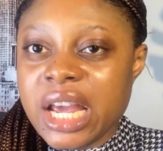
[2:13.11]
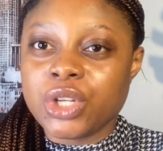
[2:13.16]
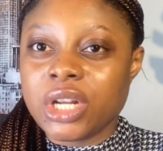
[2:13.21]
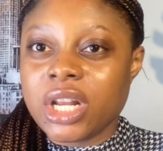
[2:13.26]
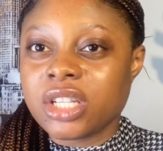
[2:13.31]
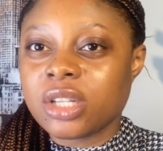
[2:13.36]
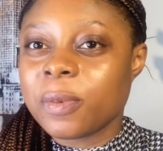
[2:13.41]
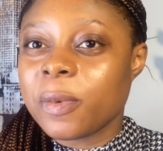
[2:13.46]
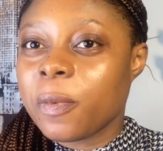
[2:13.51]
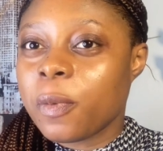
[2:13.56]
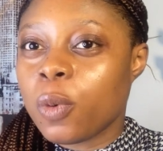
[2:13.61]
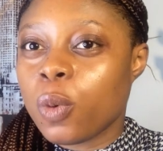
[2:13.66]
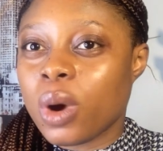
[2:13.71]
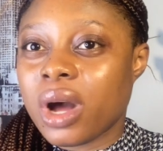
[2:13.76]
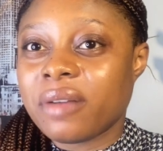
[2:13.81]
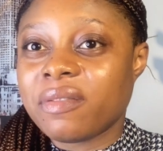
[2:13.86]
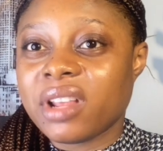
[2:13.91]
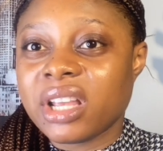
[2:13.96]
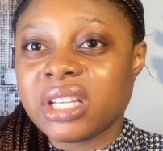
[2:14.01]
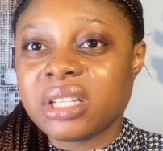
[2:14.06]
You know, some people
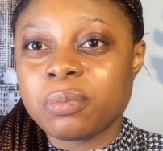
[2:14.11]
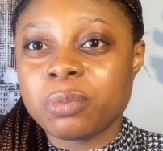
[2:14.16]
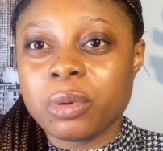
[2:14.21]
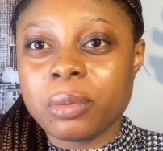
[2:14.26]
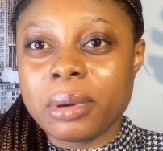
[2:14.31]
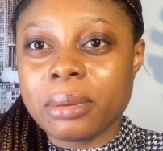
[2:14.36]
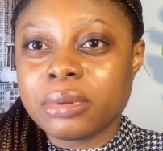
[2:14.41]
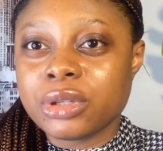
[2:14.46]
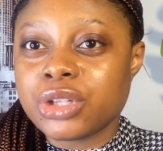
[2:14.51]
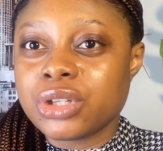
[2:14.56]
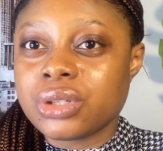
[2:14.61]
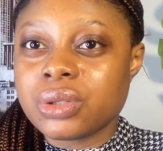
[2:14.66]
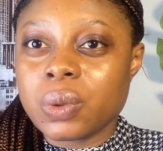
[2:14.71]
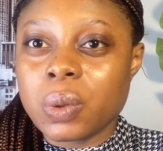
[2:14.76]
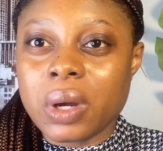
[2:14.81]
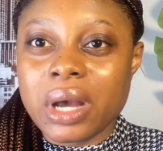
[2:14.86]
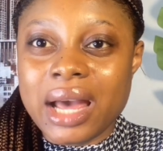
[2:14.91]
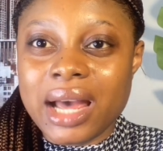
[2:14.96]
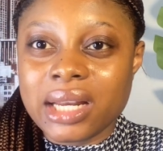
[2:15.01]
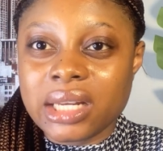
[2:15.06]
have like probably used
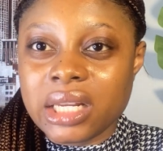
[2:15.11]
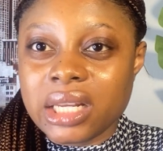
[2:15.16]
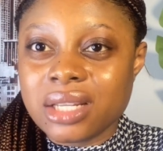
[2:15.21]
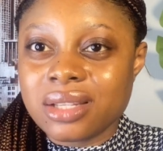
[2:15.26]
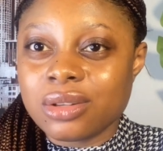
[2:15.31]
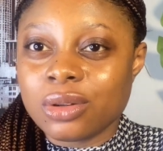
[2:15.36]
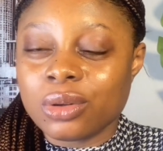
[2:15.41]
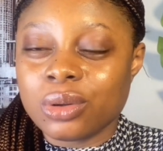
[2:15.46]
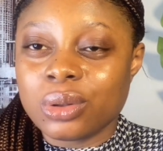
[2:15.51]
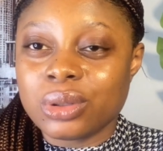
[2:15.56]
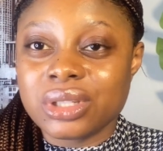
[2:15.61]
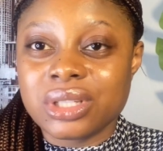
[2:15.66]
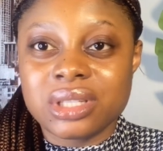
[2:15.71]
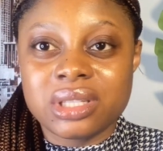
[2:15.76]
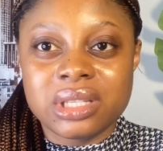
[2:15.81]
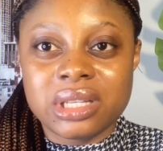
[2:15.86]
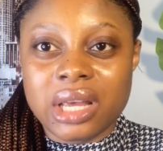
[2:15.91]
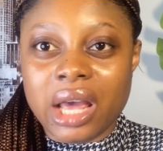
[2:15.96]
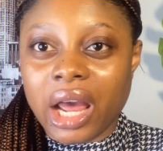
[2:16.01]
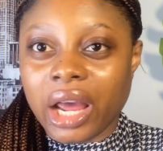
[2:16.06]
organics or all this
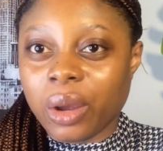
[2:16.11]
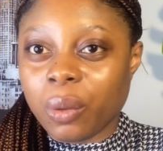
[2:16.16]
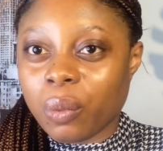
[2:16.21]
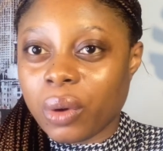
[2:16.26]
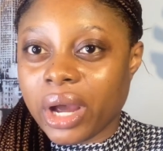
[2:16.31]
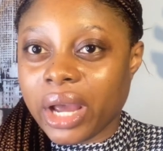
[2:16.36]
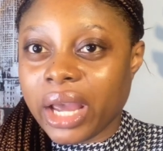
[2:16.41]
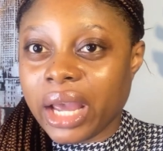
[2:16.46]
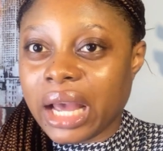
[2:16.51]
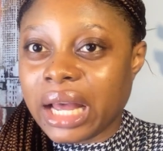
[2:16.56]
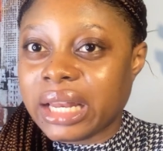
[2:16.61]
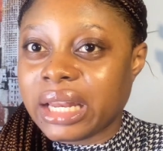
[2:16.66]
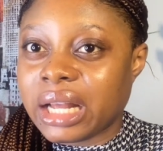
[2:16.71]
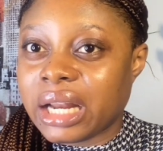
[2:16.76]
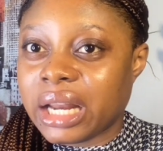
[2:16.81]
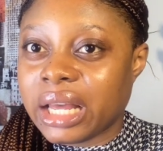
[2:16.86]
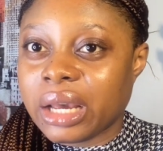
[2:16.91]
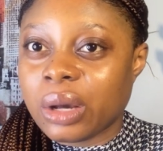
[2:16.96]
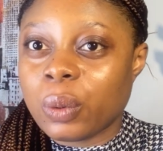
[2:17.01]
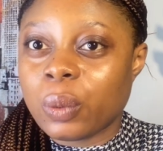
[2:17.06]
DIY and they're
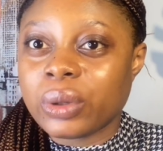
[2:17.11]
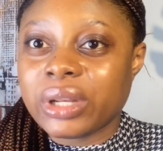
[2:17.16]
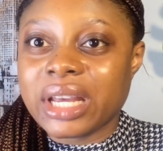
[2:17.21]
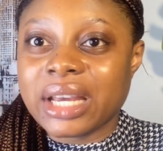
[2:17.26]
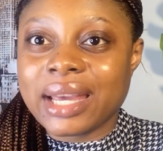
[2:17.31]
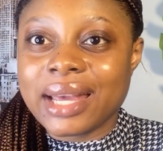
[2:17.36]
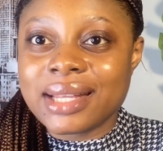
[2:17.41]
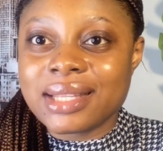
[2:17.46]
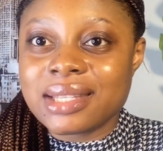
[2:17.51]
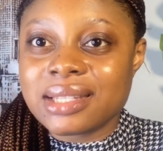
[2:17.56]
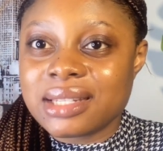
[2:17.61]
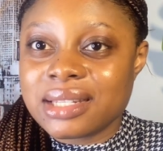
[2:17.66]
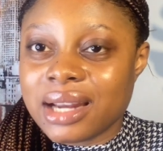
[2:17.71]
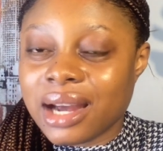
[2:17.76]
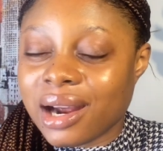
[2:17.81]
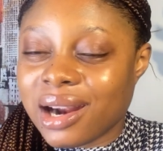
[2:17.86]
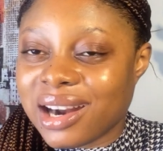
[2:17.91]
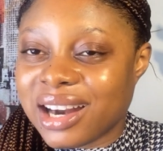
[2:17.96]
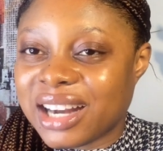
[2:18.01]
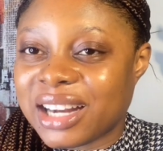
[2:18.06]
like, oh, they're getting
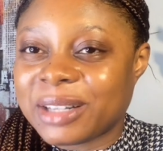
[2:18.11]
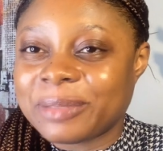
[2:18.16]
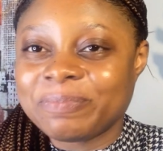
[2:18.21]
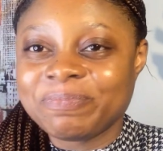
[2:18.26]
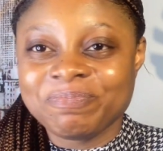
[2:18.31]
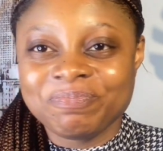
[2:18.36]
darker.